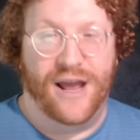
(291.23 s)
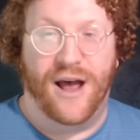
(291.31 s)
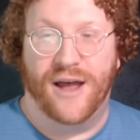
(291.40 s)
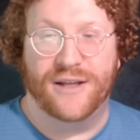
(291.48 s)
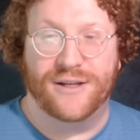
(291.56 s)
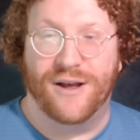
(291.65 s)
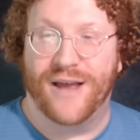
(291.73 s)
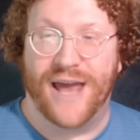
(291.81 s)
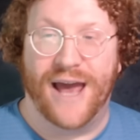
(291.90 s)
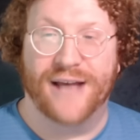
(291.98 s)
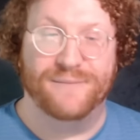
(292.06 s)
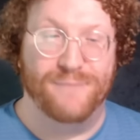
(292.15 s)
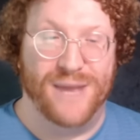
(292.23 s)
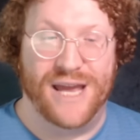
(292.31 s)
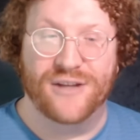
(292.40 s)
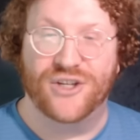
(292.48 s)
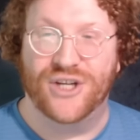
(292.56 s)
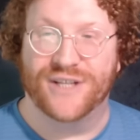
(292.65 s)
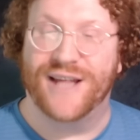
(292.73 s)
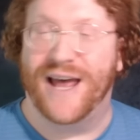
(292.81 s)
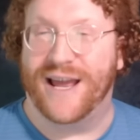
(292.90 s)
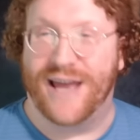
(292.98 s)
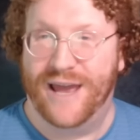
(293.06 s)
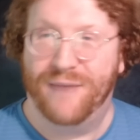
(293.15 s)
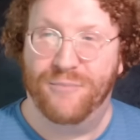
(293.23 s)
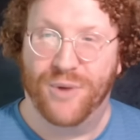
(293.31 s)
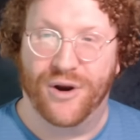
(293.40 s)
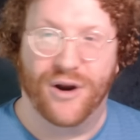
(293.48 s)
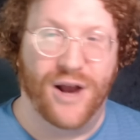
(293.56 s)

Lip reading: hot dog has meat just like a hamburger.